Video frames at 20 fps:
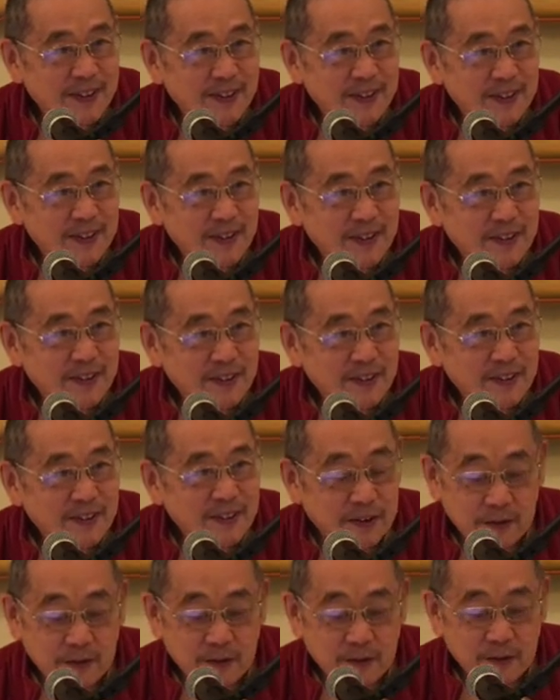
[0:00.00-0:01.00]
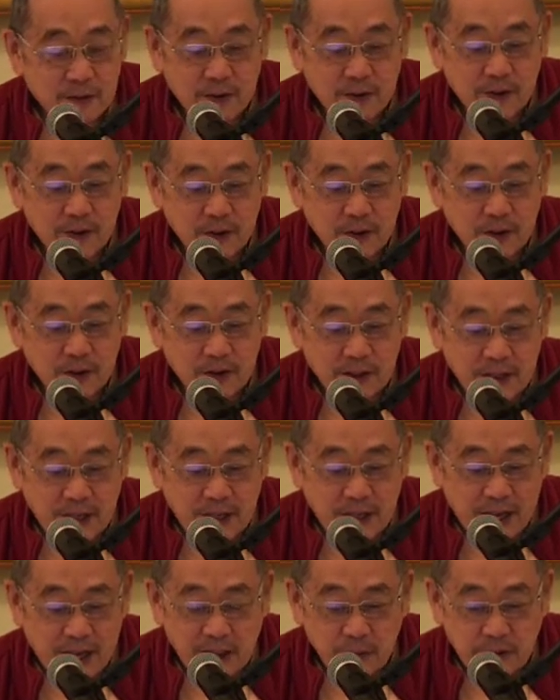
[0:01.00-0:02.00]
The
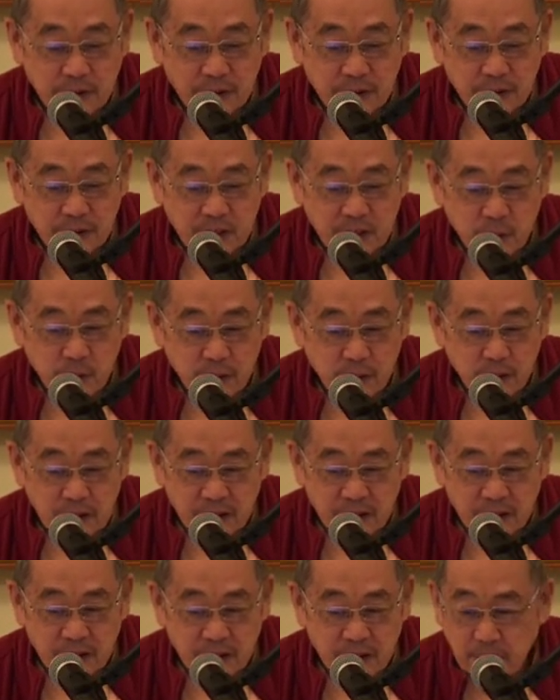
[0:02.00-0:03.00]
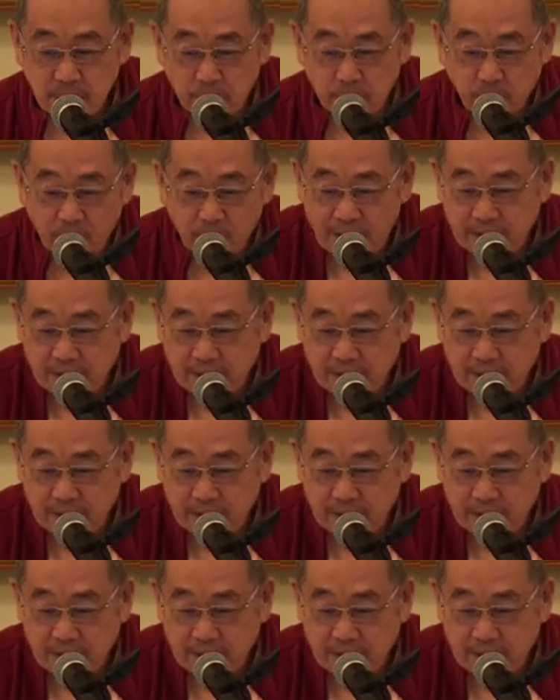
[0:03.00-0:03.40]
detachment takes place not as a practice in